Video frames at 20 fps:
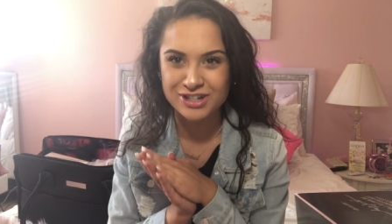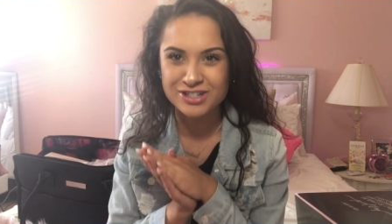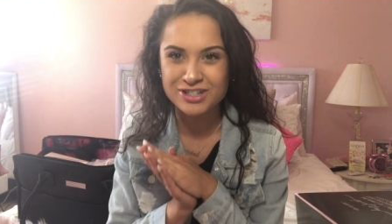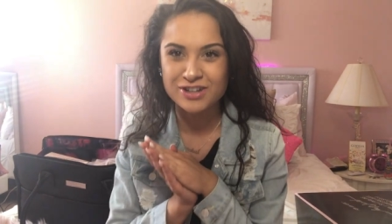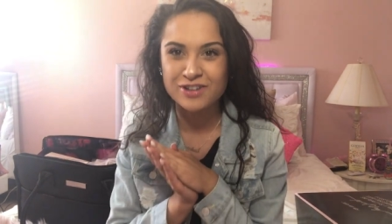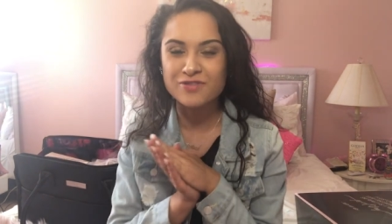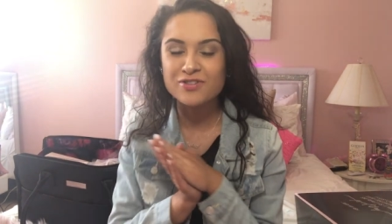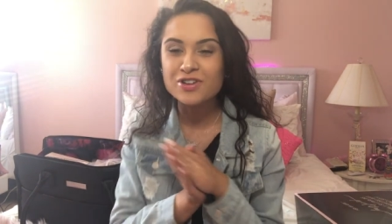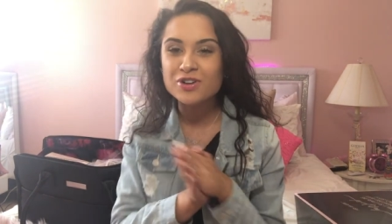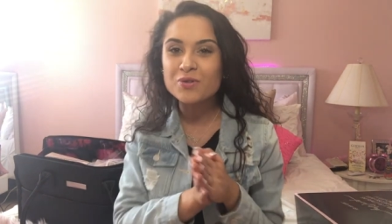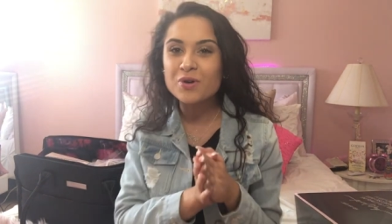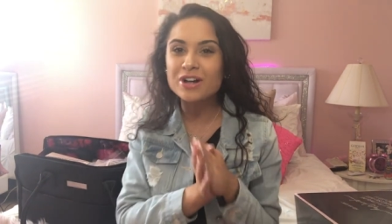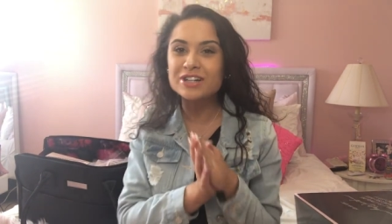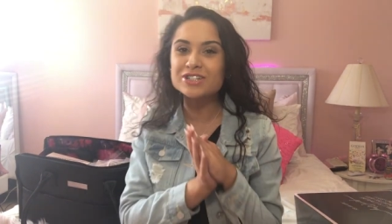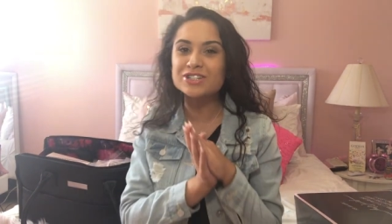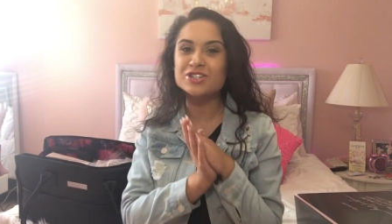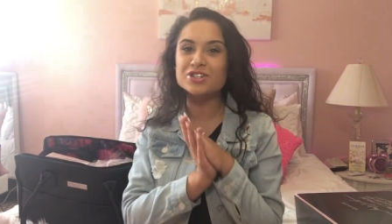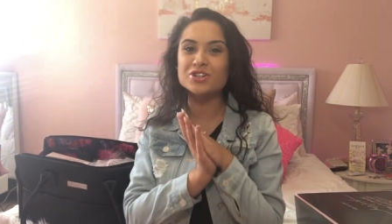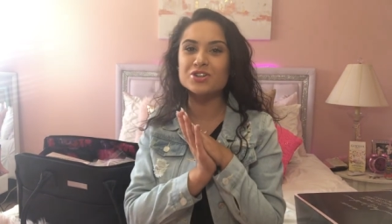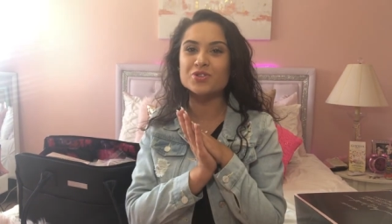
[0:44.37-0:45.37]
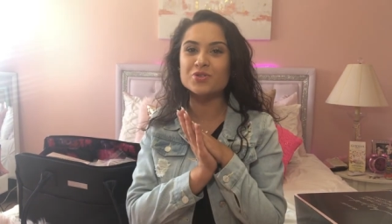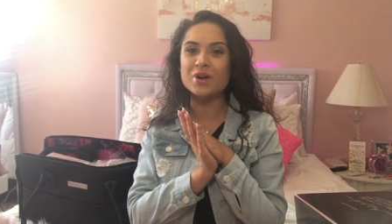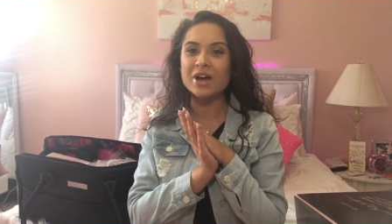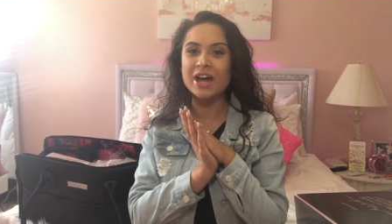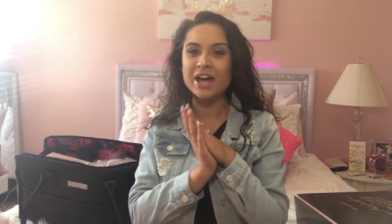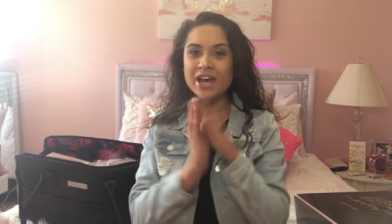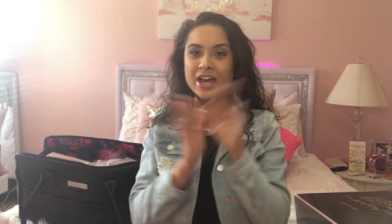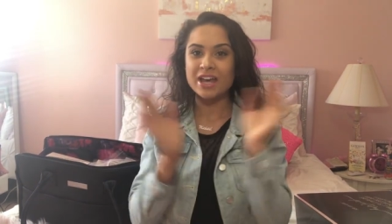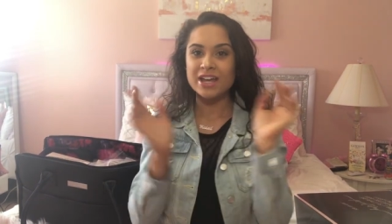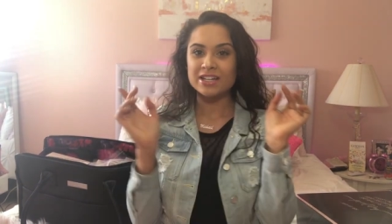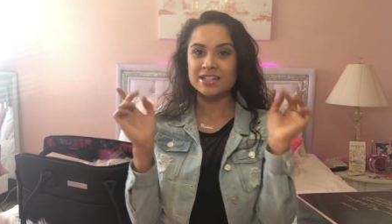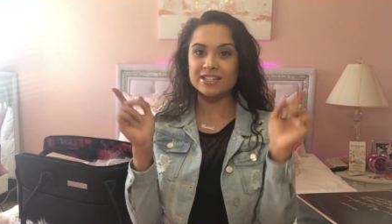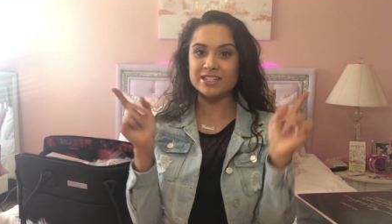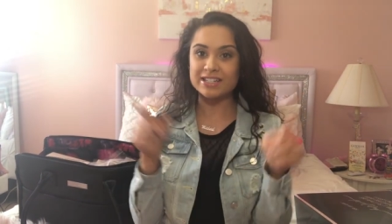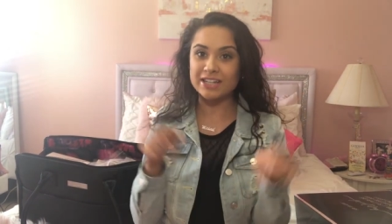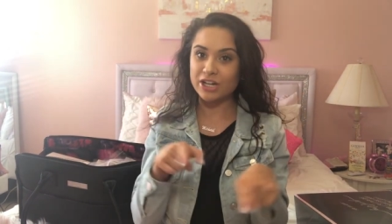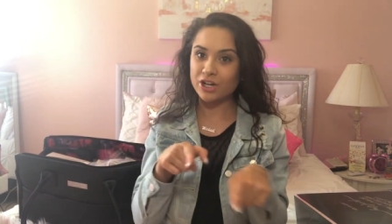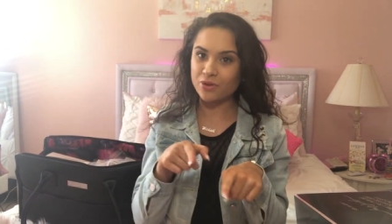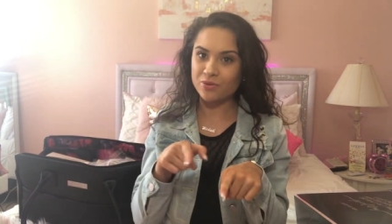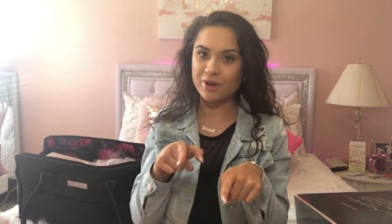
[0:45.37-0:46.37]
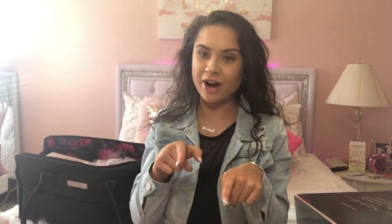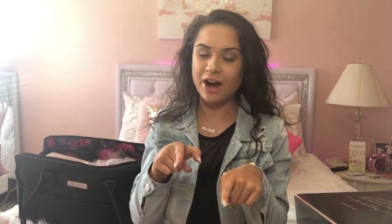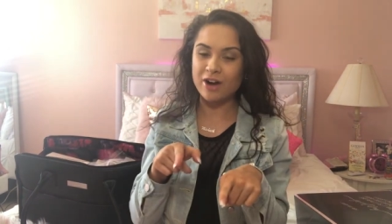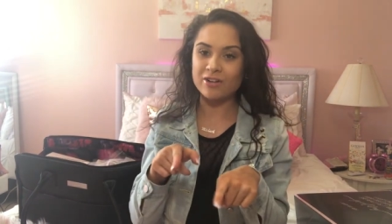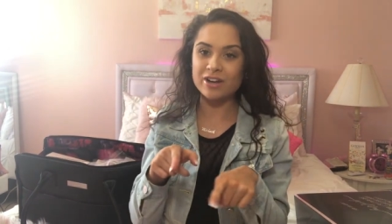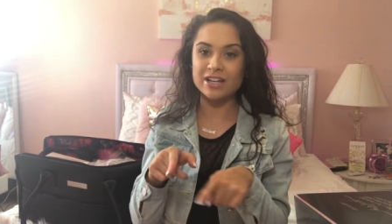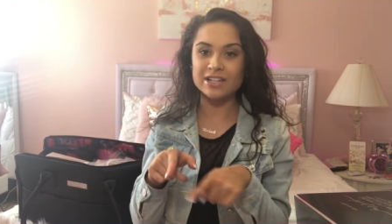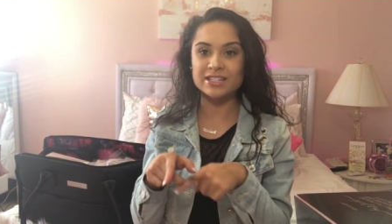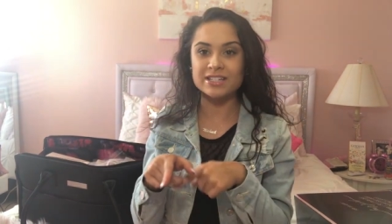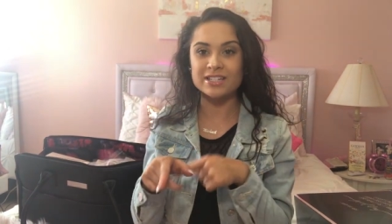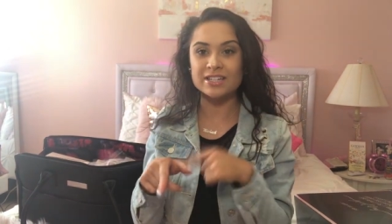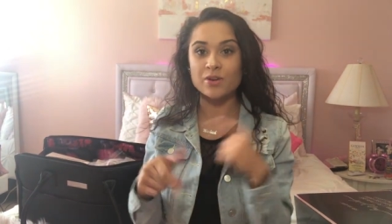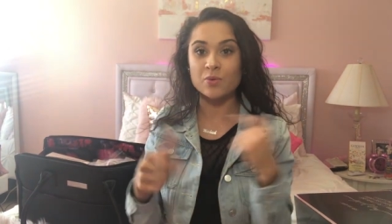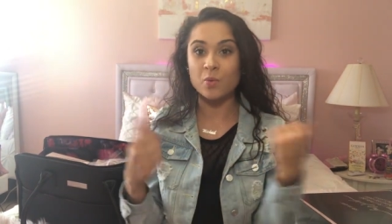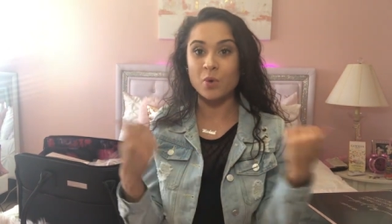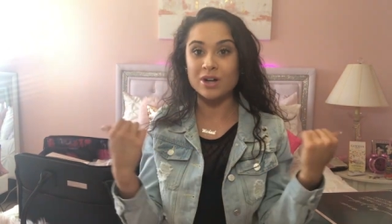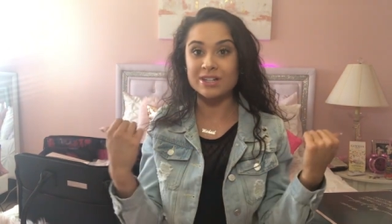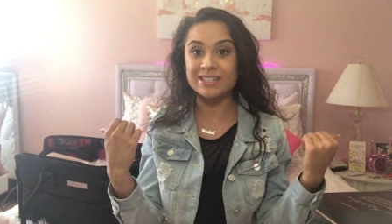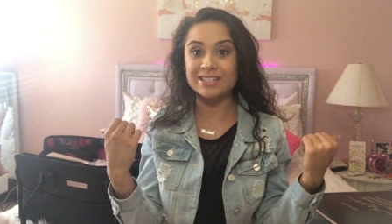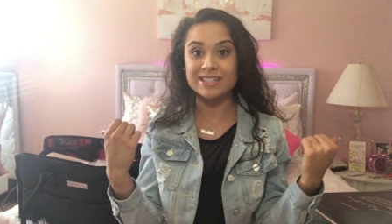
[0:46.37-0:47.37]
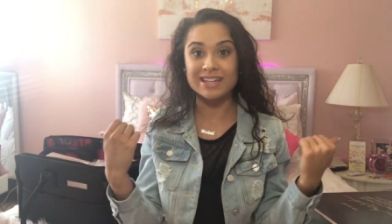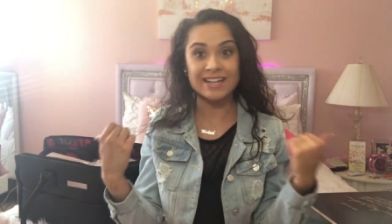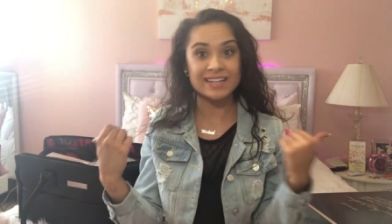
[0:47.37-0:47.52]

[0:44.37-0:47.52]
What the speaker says: So if you want to stick around and see what's